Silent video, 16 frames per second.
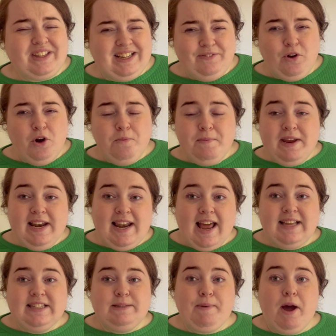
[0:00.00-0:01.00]
On me, it
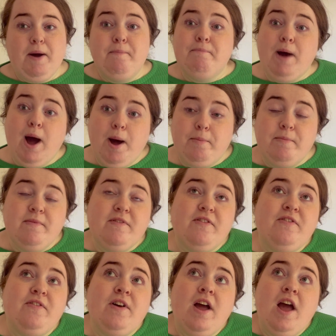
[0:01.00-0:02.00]
lasts about a
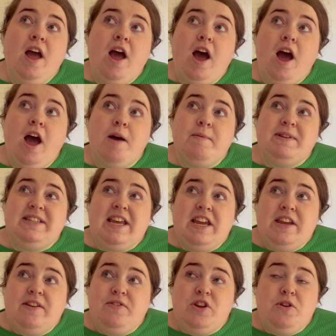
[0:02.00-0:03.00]
month. And
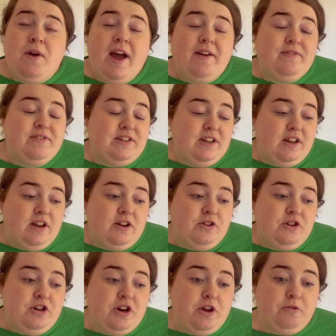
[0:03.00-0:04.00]
say if you have to,
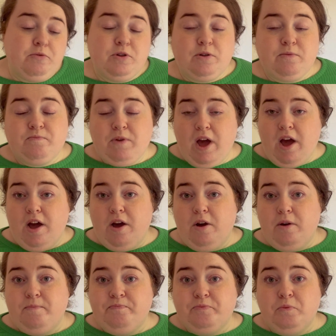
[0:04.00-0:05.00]
you know,
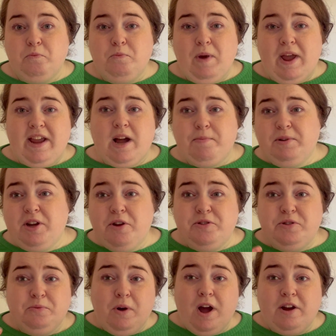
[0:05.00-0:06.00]
wake up and go
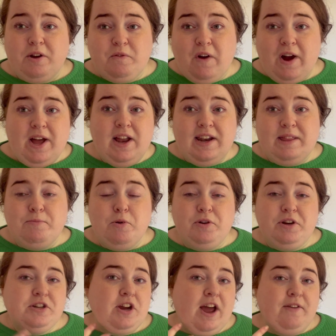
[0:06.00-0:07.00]
to work quite early in the
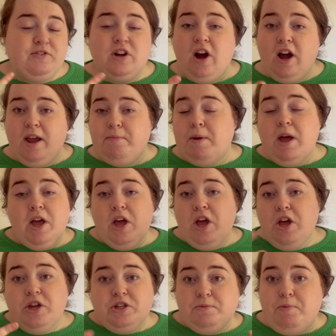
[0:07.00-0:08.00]
morning, don't have time
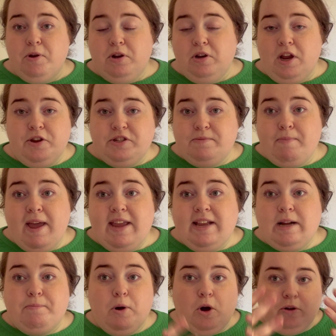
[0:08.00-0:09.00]
to put loads of
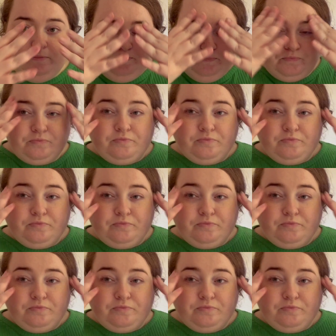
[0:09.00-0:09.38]
makeup on,